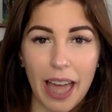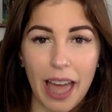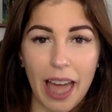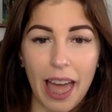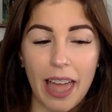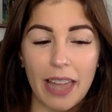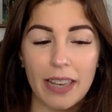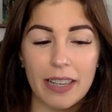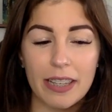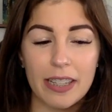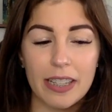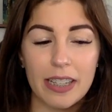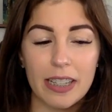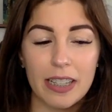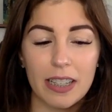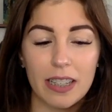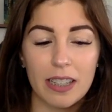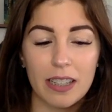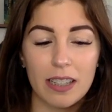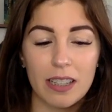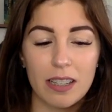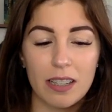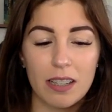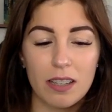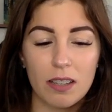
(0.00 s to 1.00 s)
And
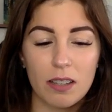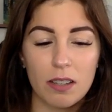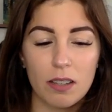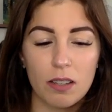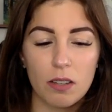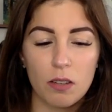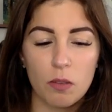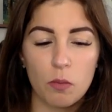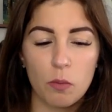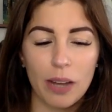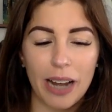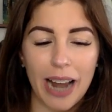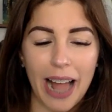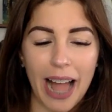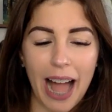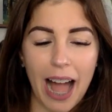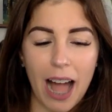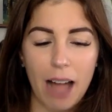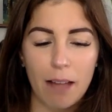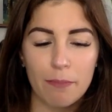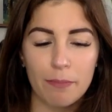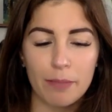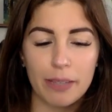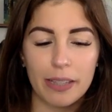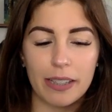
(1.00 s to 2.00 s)
what
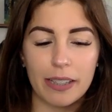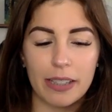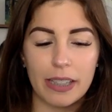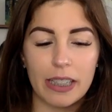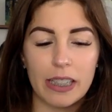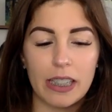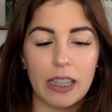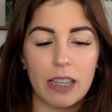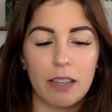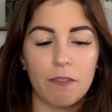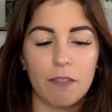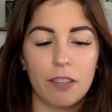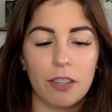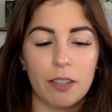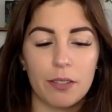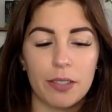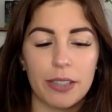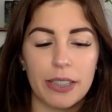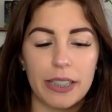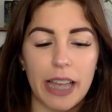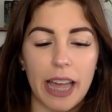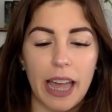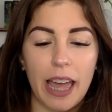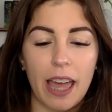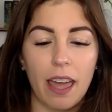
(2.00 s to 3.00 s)
happens if you
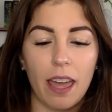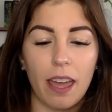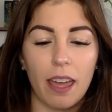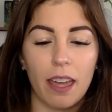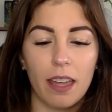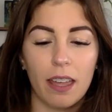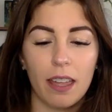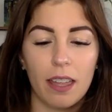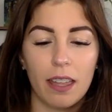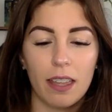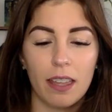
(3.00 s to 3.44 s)
say,